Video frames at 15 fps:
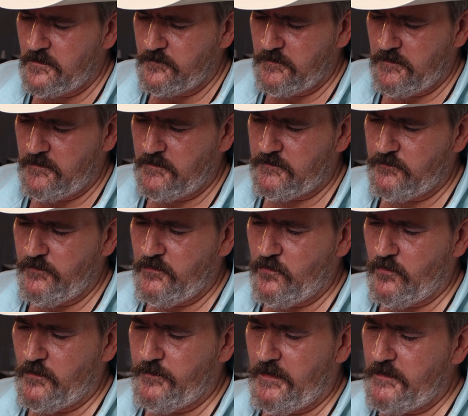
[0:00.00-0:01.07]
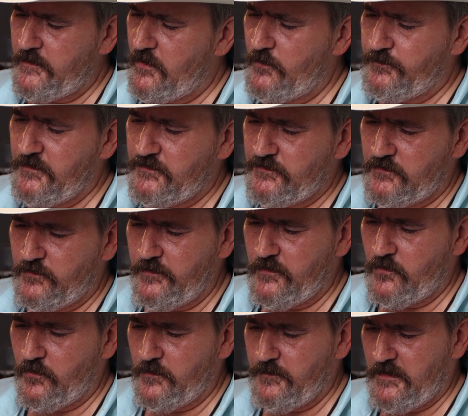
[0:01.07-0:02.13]
I'm going to hit the record button. I hope this is the
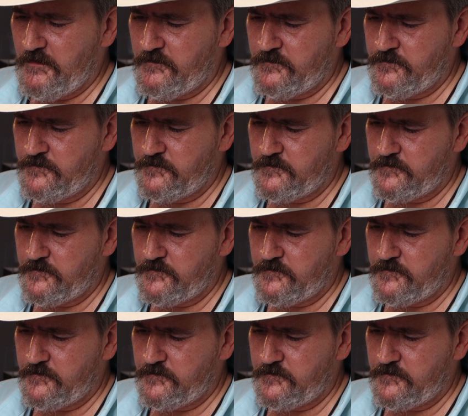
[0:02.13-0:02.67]
record button.